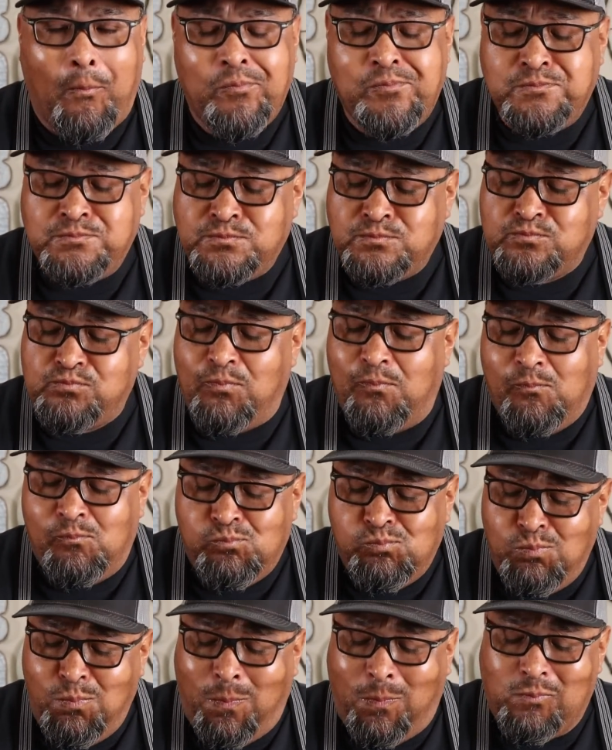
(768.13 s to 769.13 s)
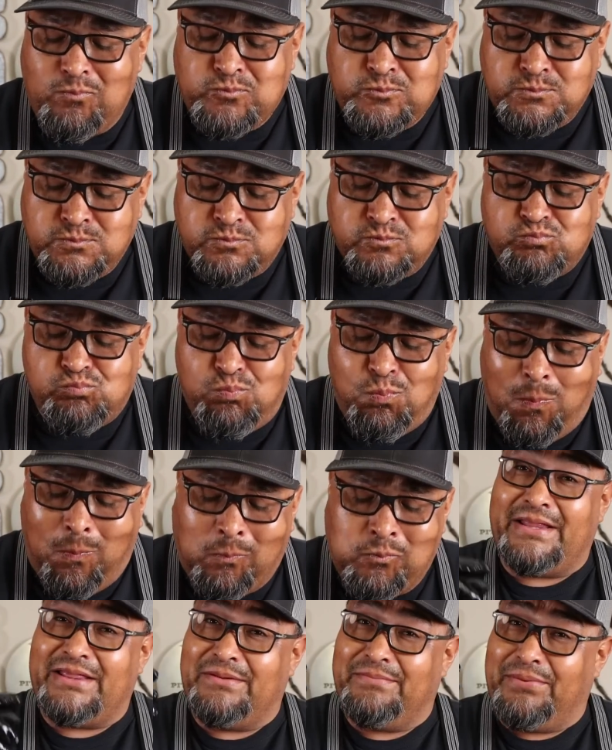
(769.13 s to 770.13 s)
Mmm, mmm, mmm.
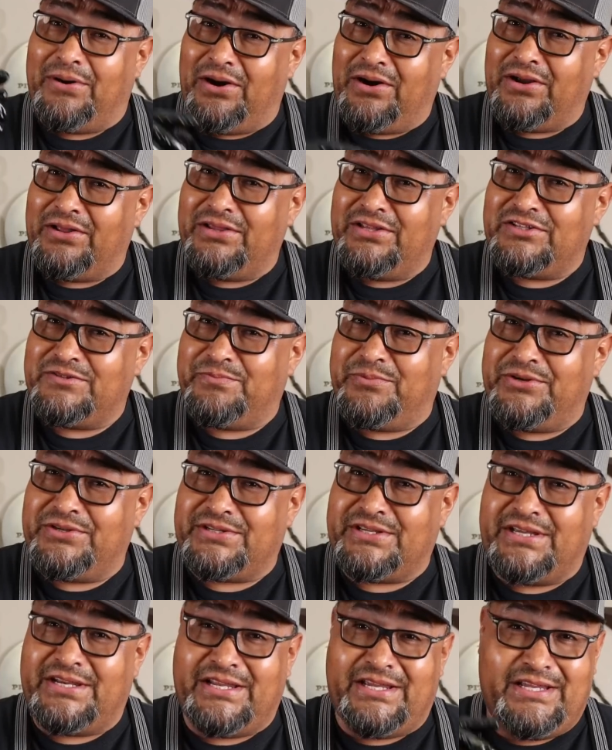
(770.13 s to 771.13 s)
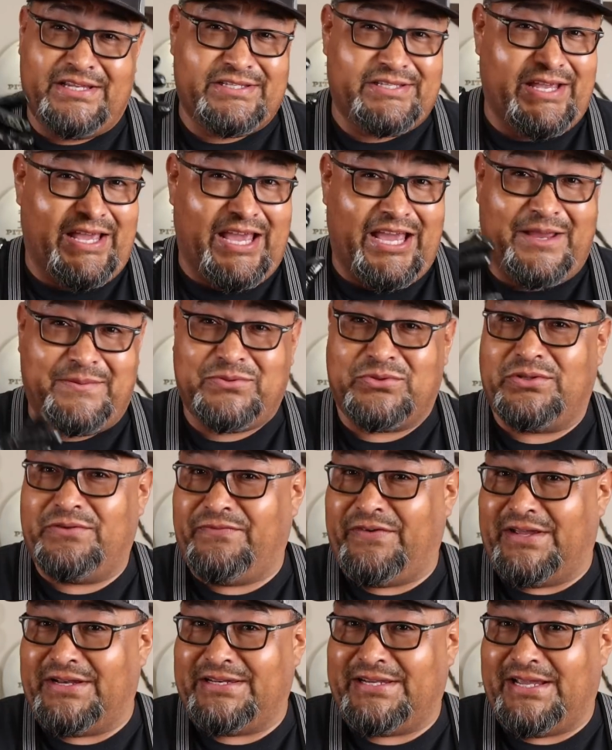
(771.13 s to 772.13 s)
Man, the bark on this brisket is
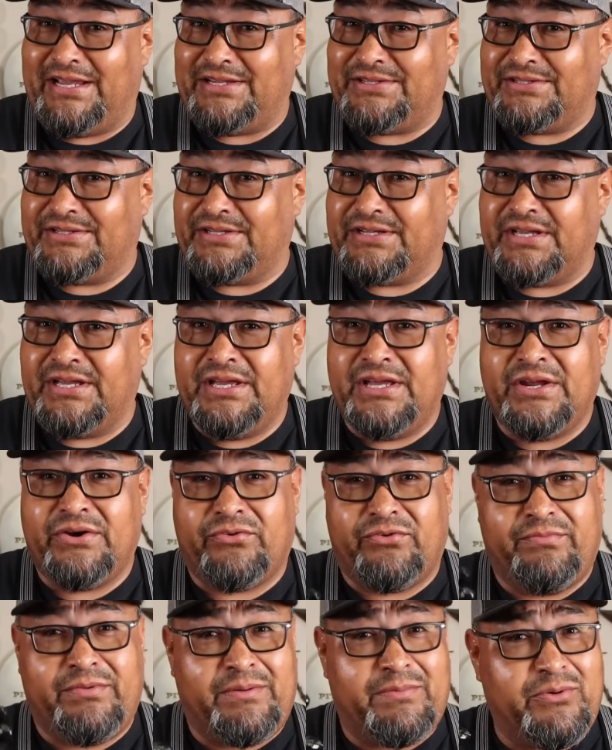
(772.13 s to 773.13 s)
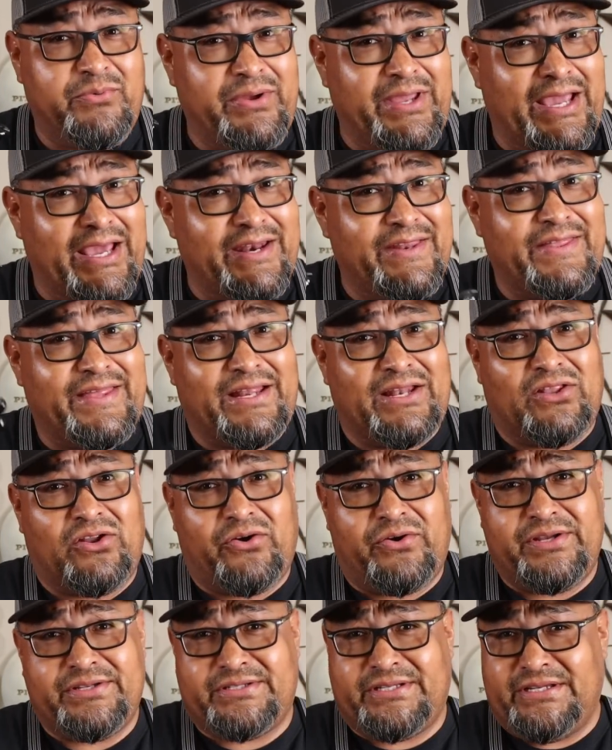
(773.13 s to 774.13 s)
absolutely fantastic. Remember we added that
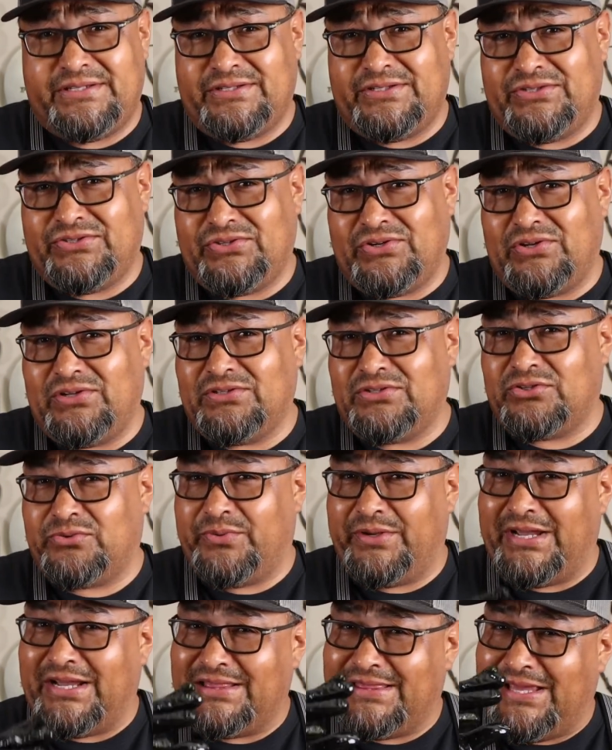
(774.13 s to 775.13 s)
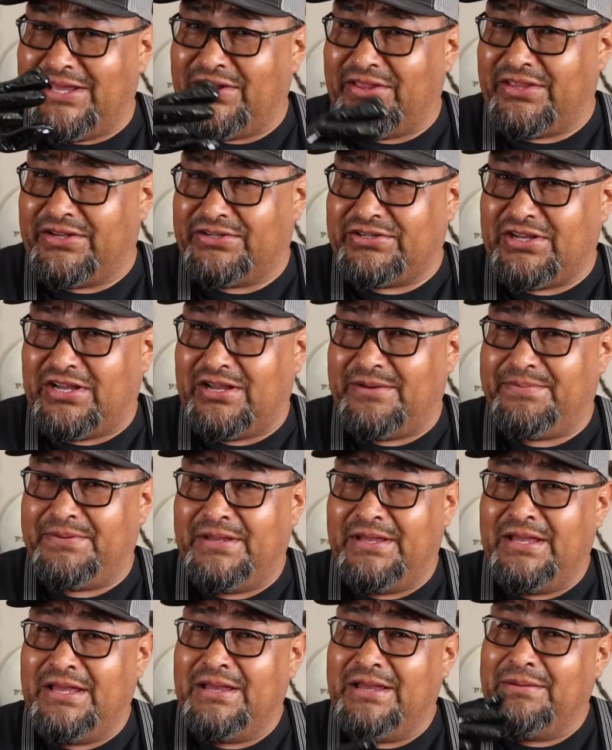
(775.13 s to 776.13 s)
Lawry's seasoned salt, so we got that on the
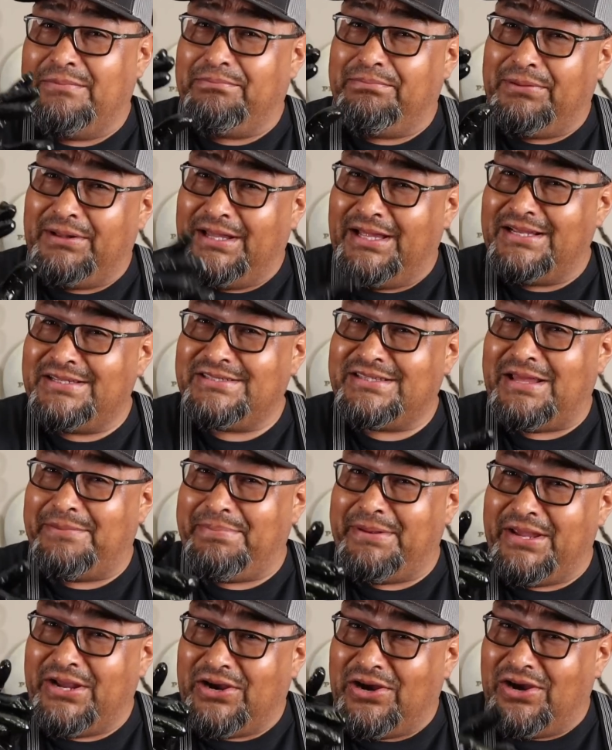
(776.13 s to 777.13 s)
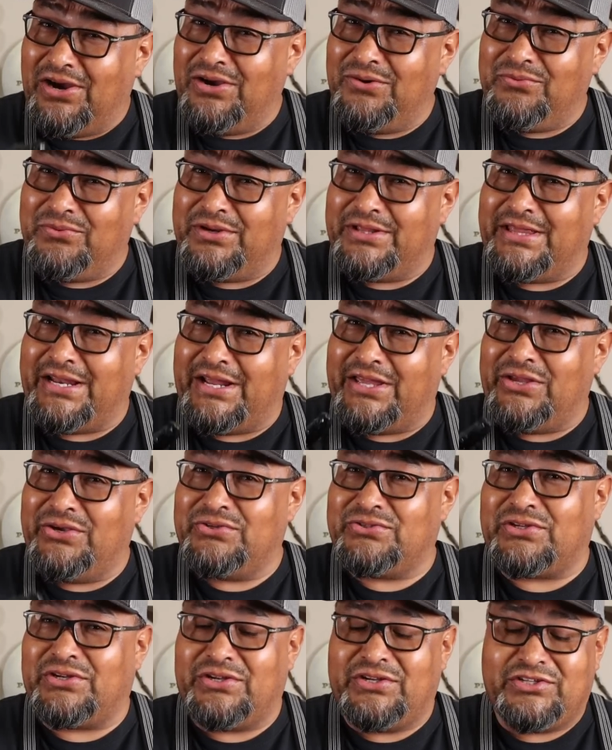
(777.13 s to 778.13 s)
top. Plus that pecan wood that I
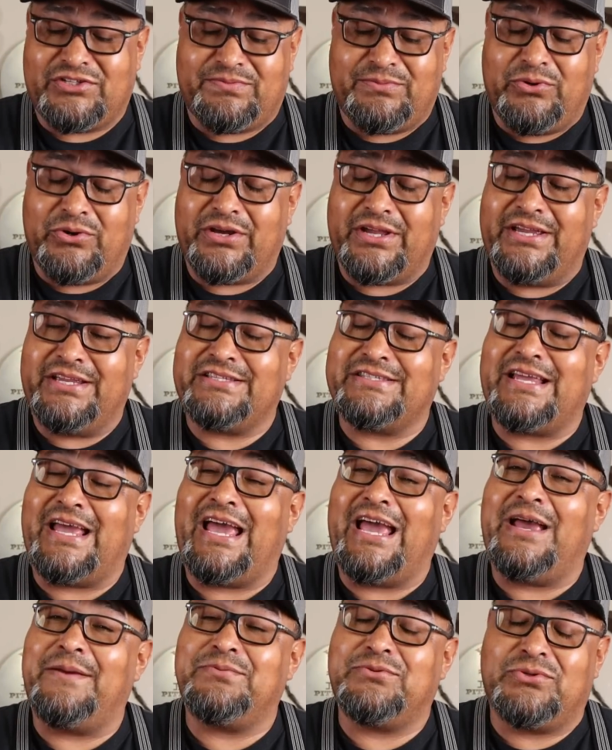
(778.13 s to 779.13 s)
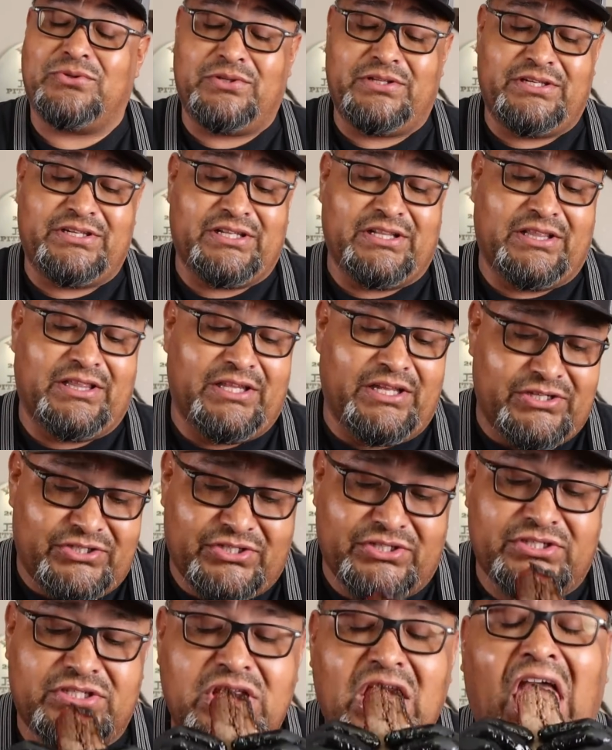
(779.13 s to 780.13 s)
used on this smoky is absolutely
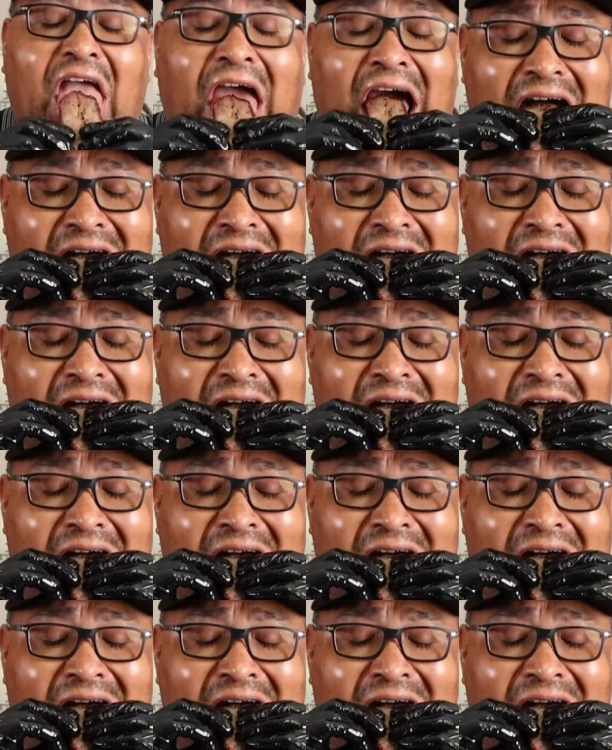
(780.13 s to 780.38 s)
delicious.